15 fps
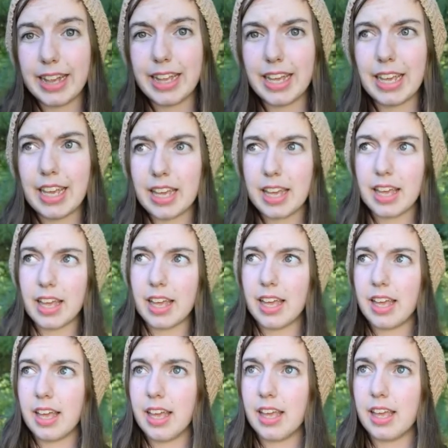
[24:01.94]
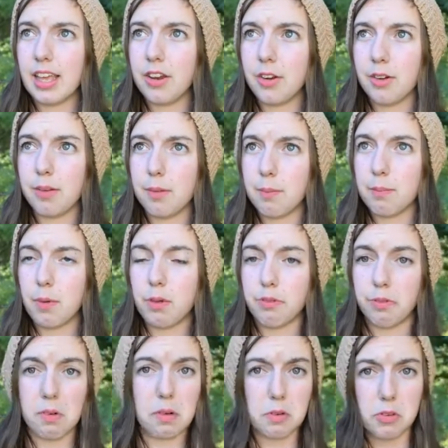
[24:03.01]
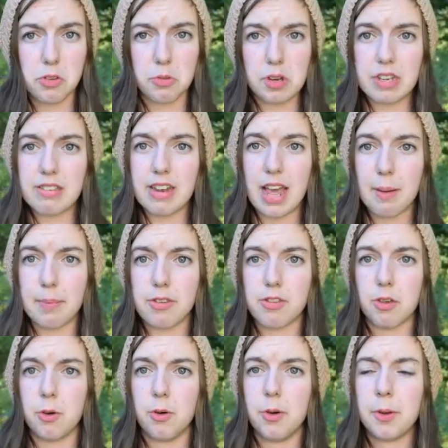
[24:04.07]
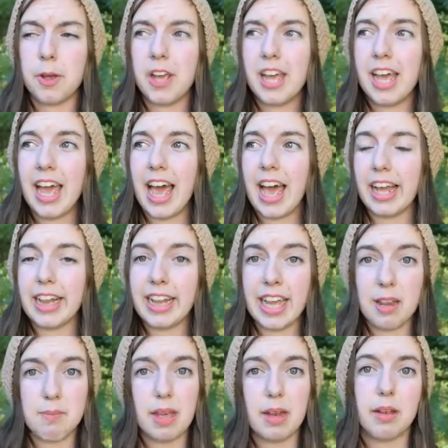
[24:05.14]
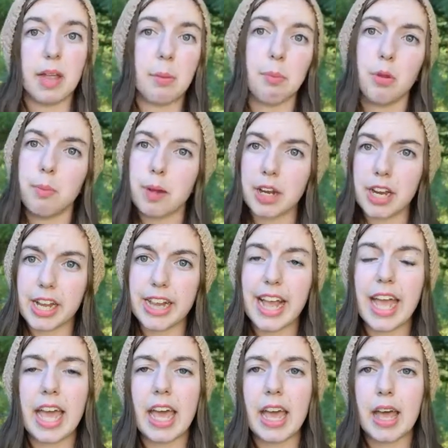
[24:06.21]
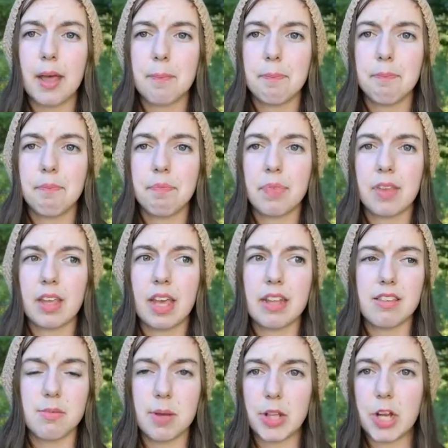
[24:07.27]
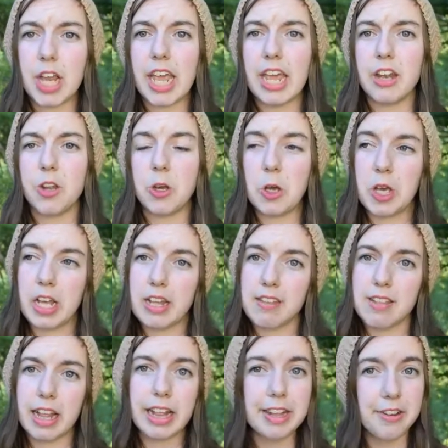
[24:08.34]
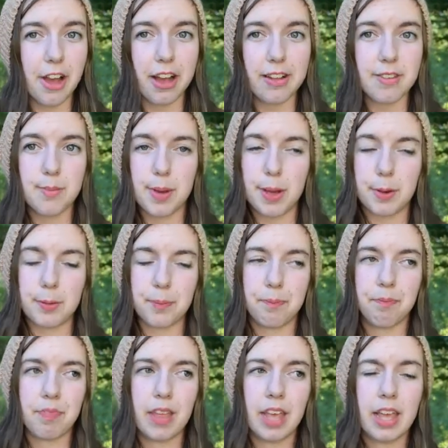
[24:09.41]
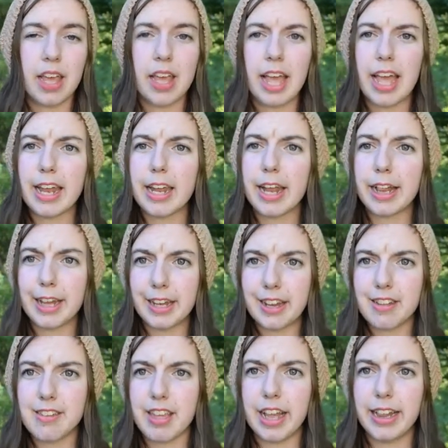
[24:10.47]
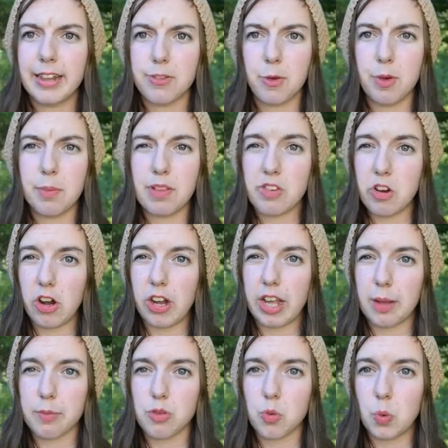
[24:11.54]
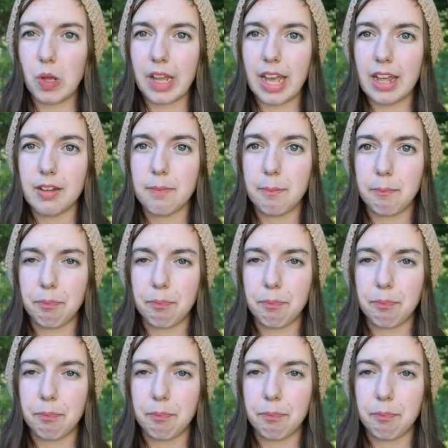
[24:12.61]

she, in her most recent episode, actually had made like blueberry jam and some other canned goods that she talks about. And she did say she's going to be starting up school again,